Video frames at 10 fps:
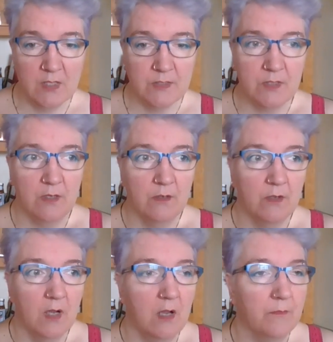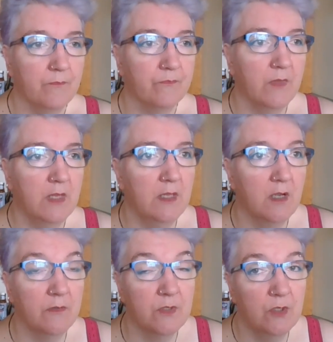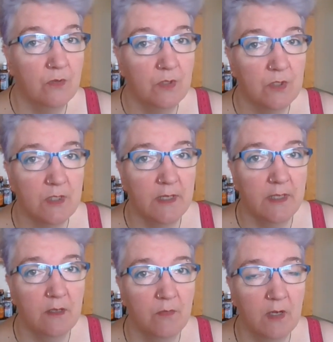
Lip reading: So in the afternoon, usually,